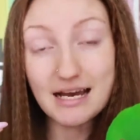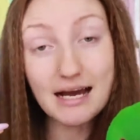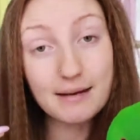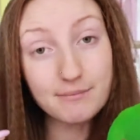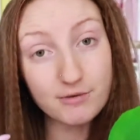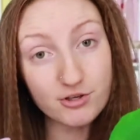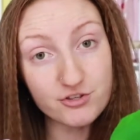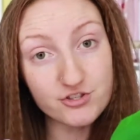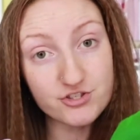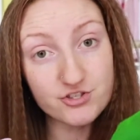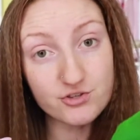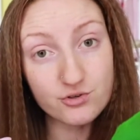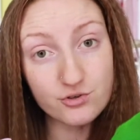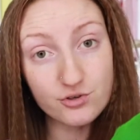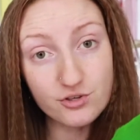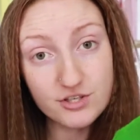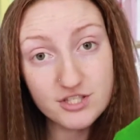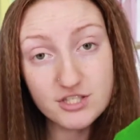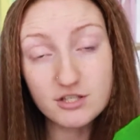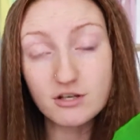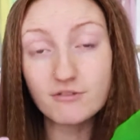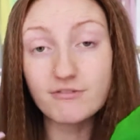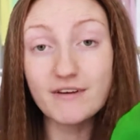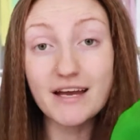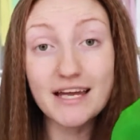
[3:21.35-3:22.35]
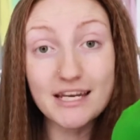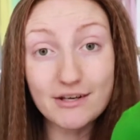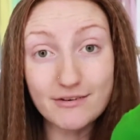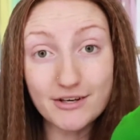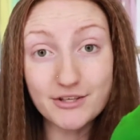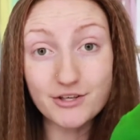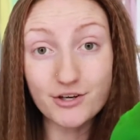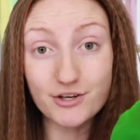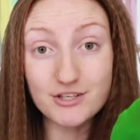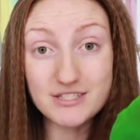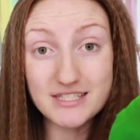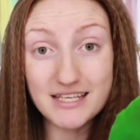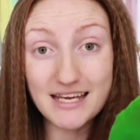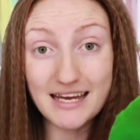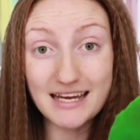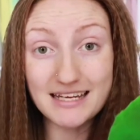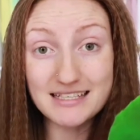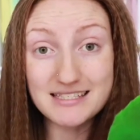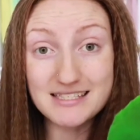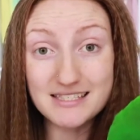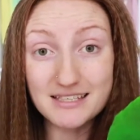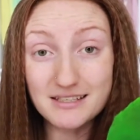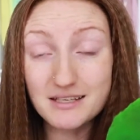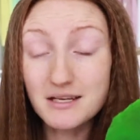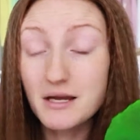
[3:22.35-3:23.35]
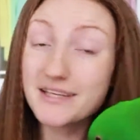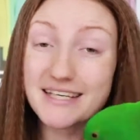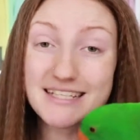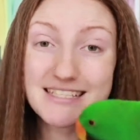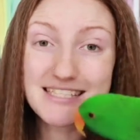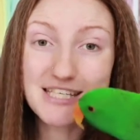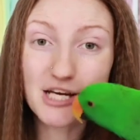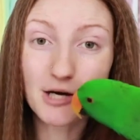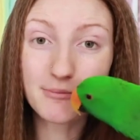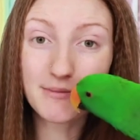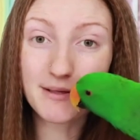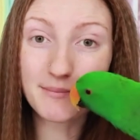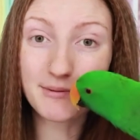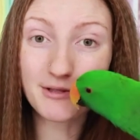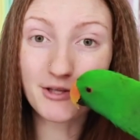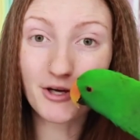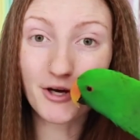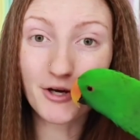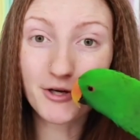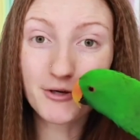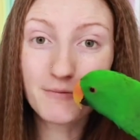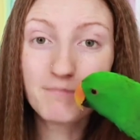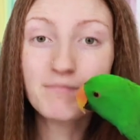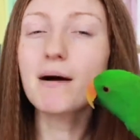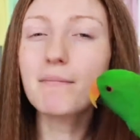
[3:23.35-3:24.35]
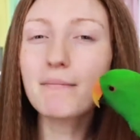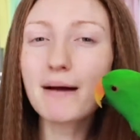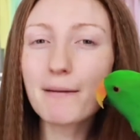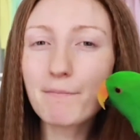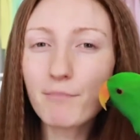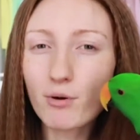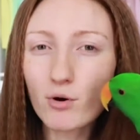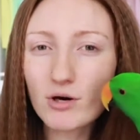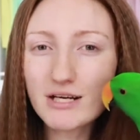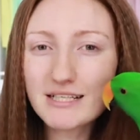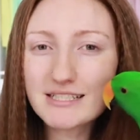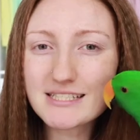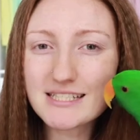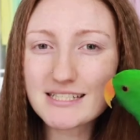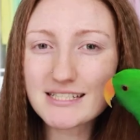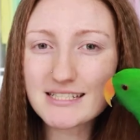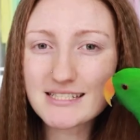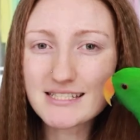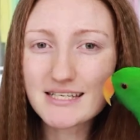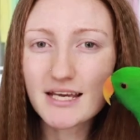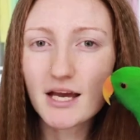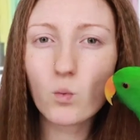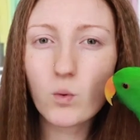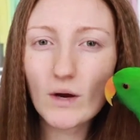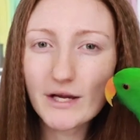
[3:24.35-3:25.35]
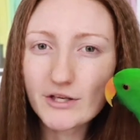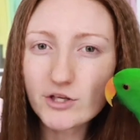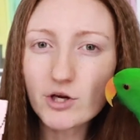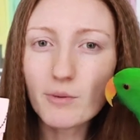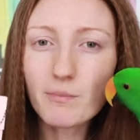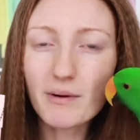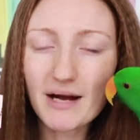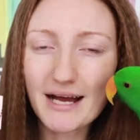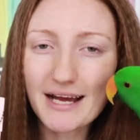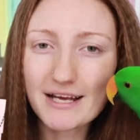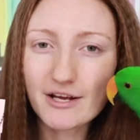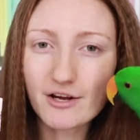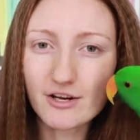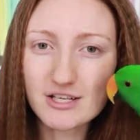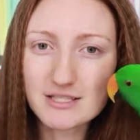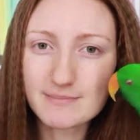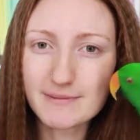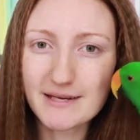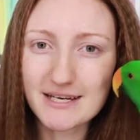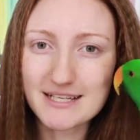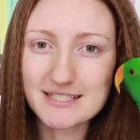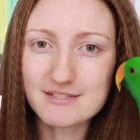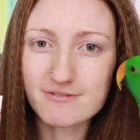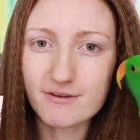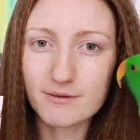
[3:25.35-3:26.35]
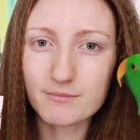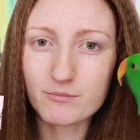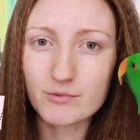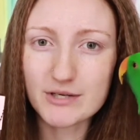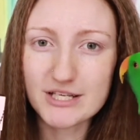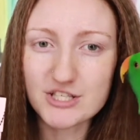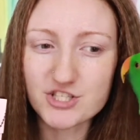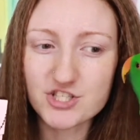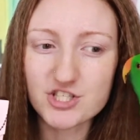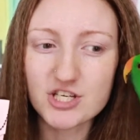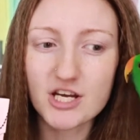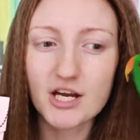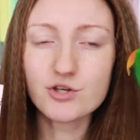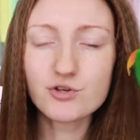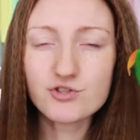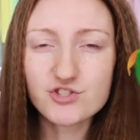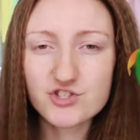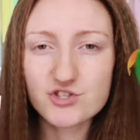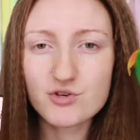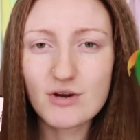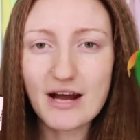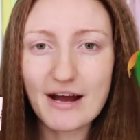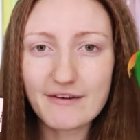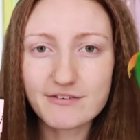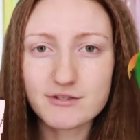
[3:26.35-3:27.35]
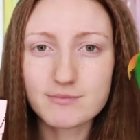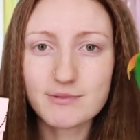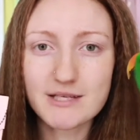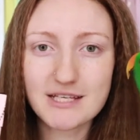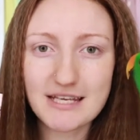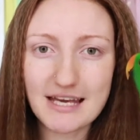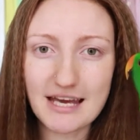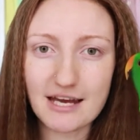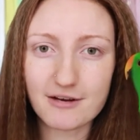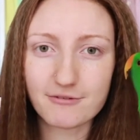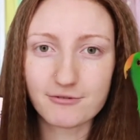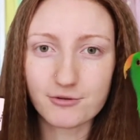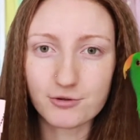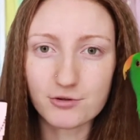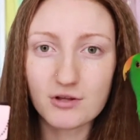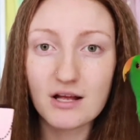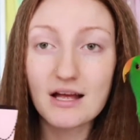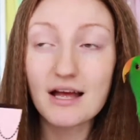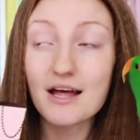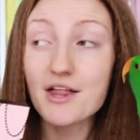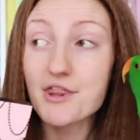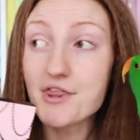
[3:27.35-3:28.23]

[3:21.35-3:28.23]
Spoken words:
I'm not sure, so if anyone knows the answer, please tell me below. But my point is, when you're buying cosmetics from Wish, you do have to be careful.